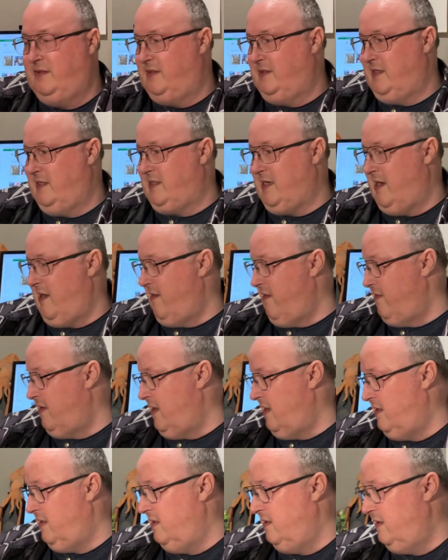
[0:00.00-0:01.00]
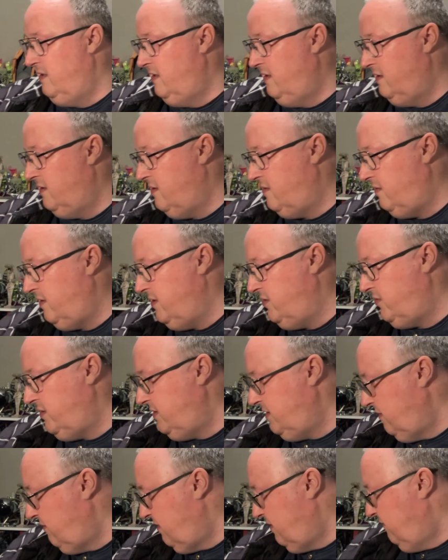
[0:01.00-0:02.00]
It's just another little
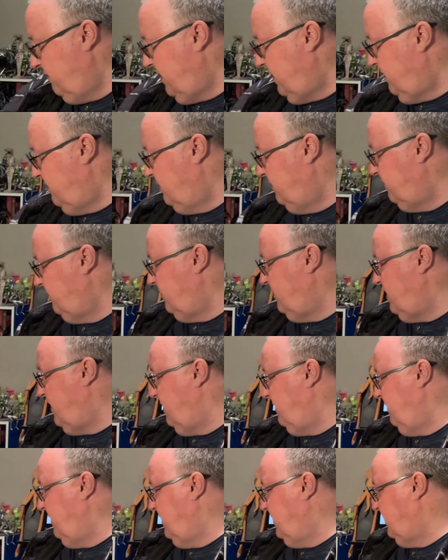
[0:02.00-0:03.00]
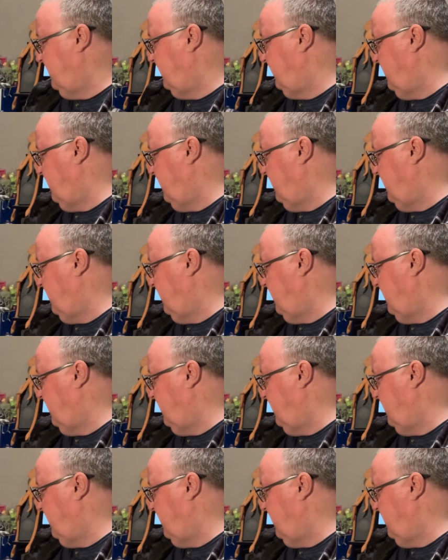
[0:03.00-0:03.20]
interesting thing there. Right, let's